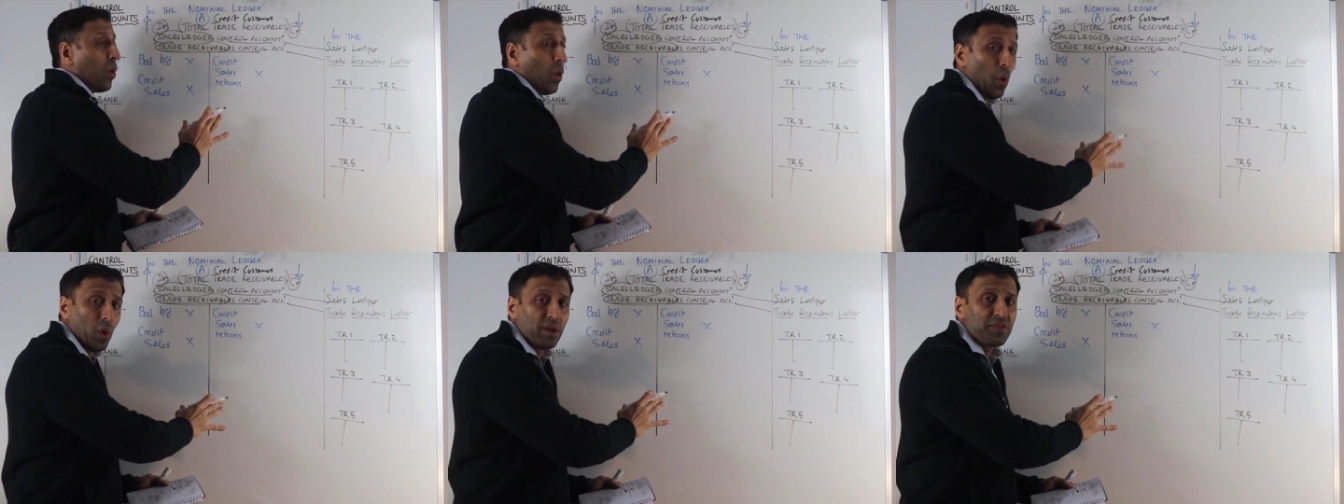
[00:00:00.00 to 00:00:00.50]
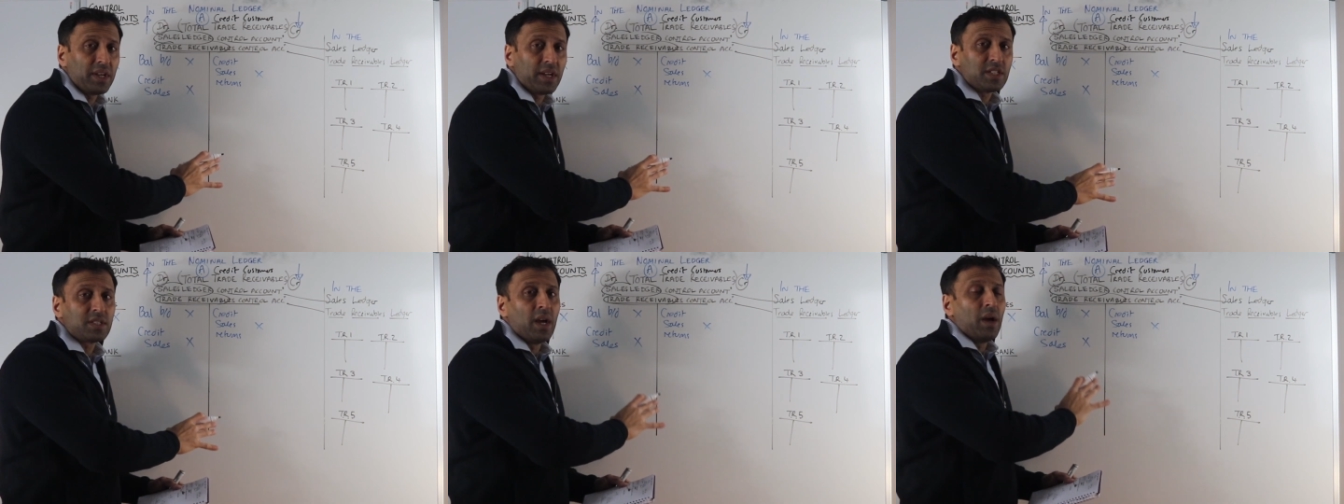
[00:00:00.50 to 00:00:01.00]
for all of
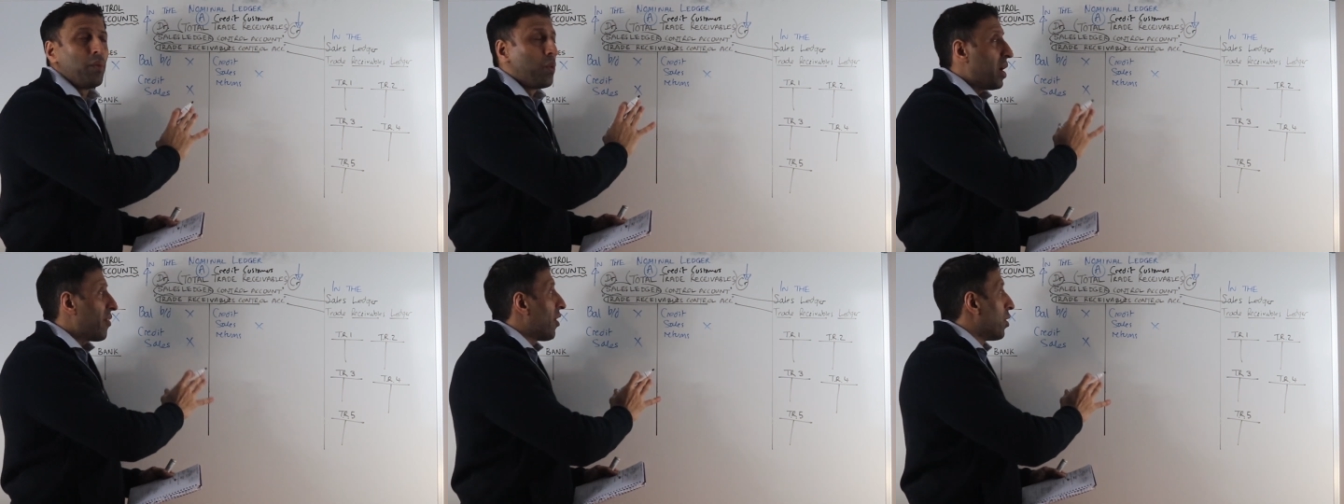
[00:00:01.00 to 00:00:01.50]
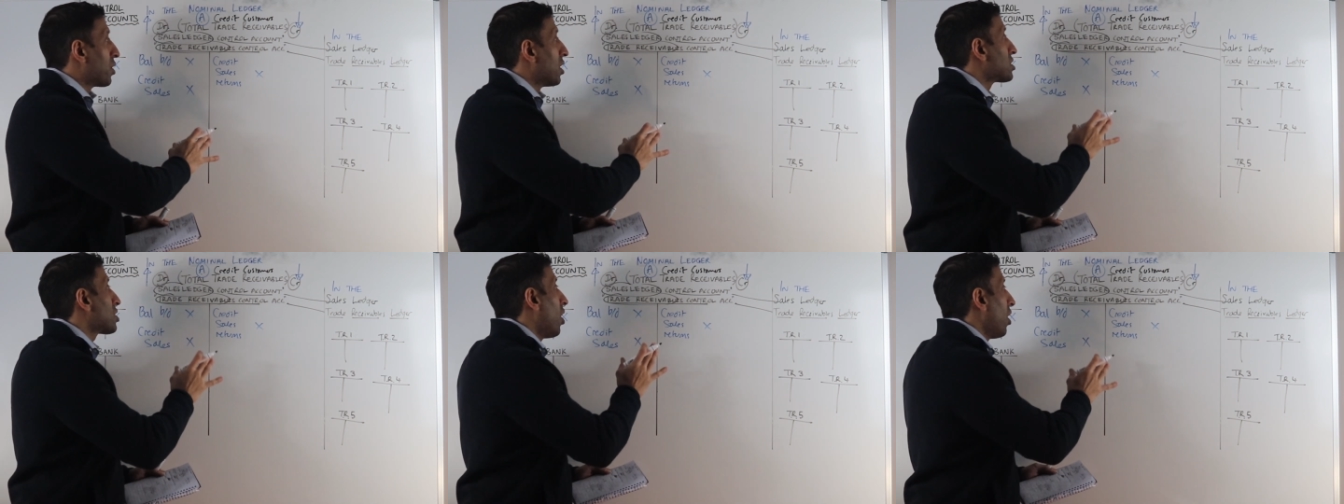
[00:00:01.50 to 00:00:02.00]
these. We're
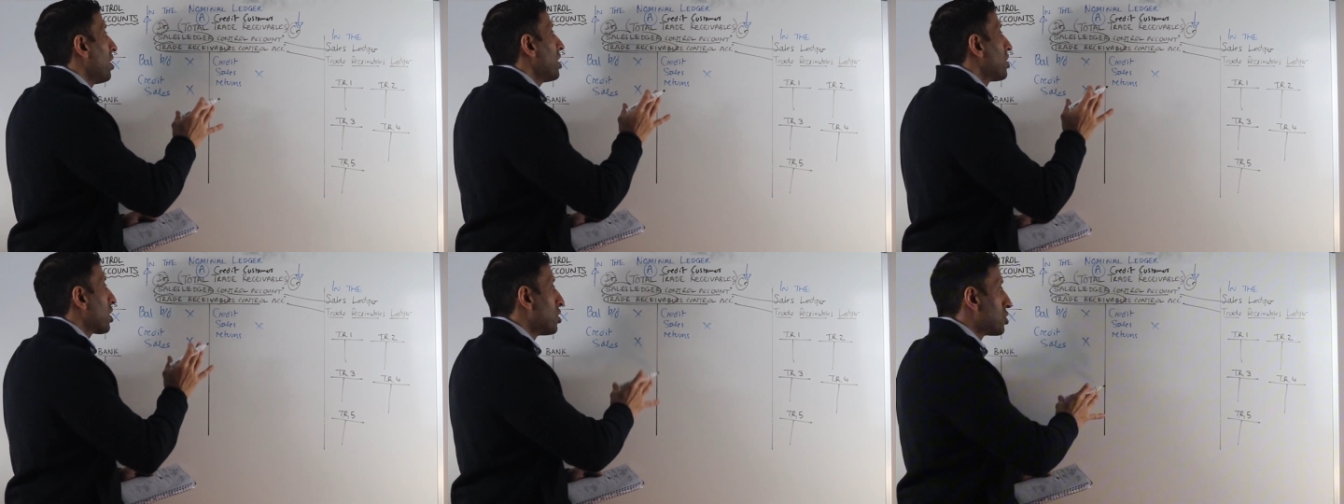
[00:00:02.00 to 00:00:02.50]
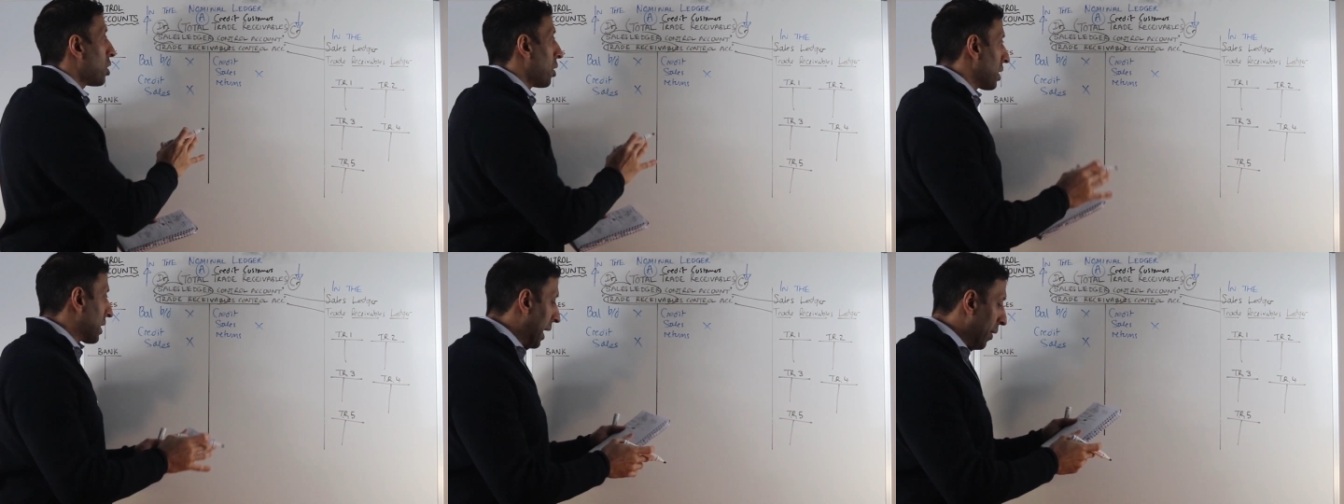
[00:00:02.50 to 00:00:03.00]
focused on the
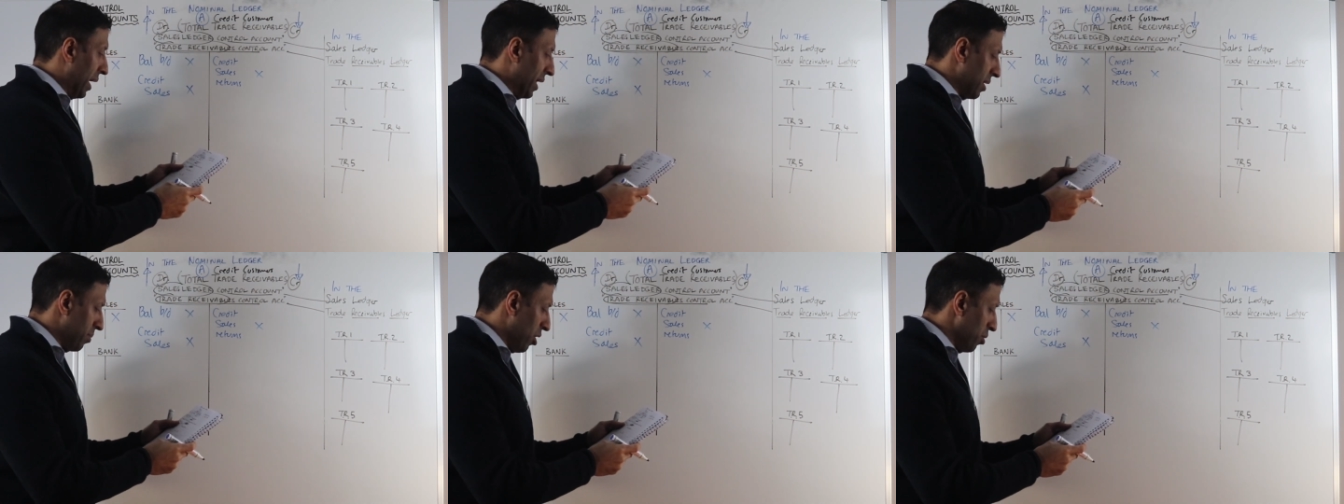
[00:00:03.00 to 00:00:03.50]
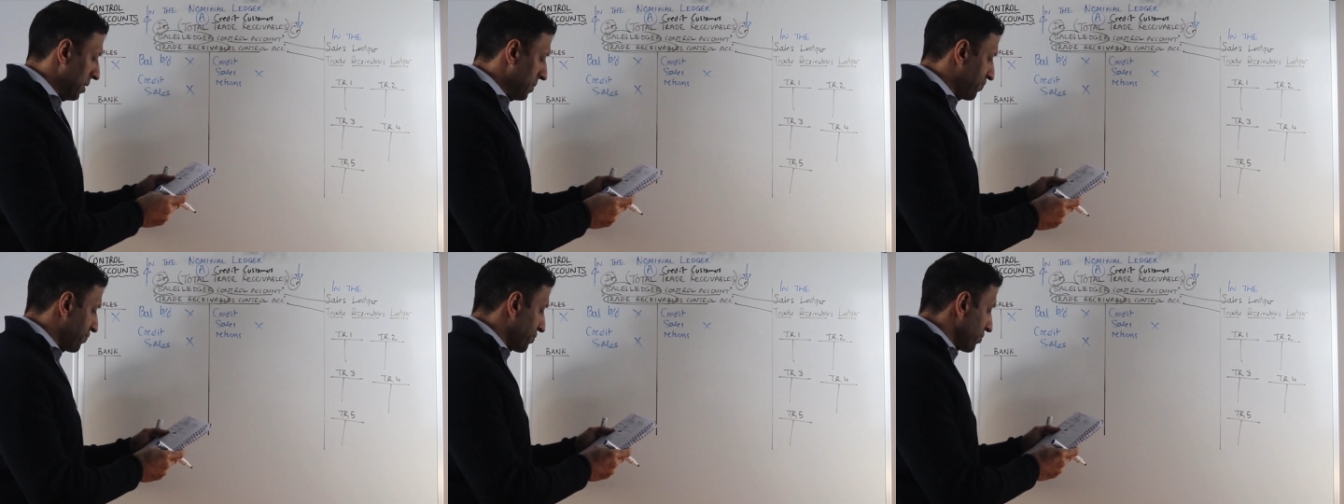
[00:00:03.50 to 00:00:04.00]
control account at the moment.